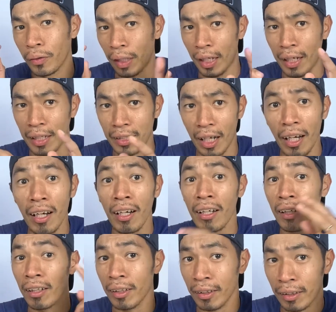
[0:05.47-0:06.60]
today is the
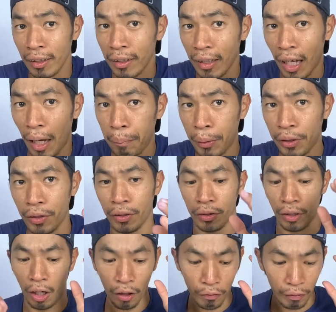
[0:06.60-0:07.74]
third episode
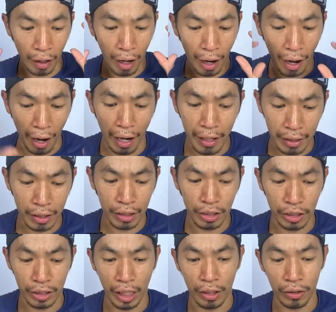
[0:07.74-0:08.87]
of Energy
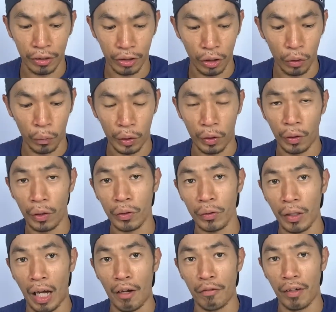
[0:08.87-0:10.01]
Gel. So we're going to
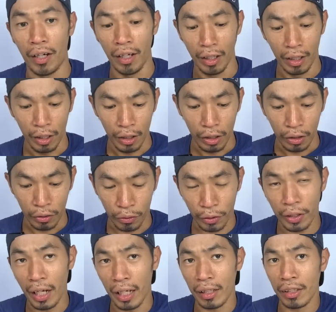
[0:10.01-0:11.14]
have
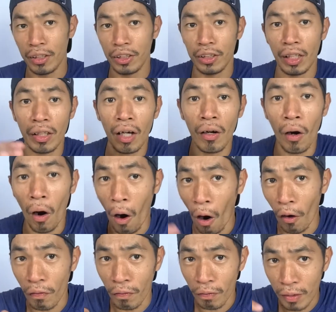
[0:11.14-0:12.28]
three energy gel
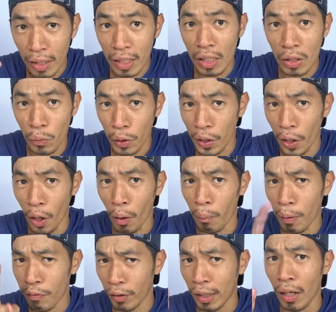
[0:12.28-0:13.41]
on this video.
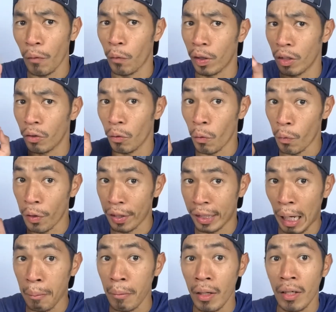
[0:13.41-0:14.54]
Before that, we need to
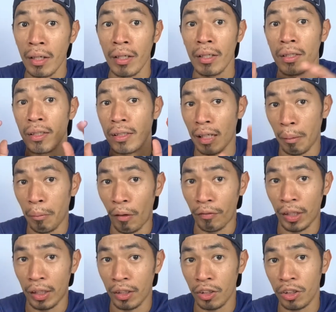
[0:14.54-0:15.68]
recap some of the
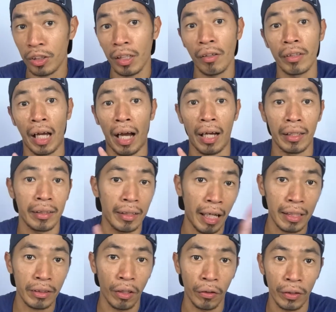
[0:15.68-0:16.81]
energy gel that I
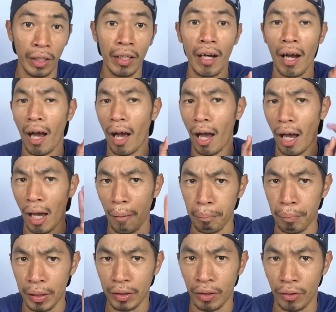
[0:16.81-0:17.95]
test on the
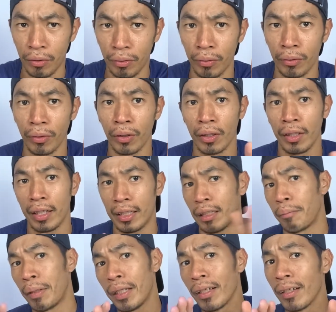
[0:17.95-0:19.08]
episode 2. It's a
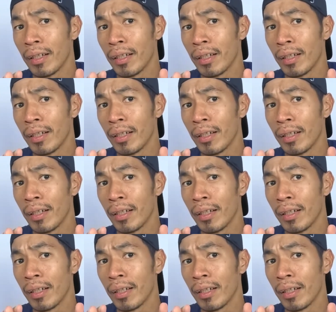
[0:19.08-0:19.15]
bit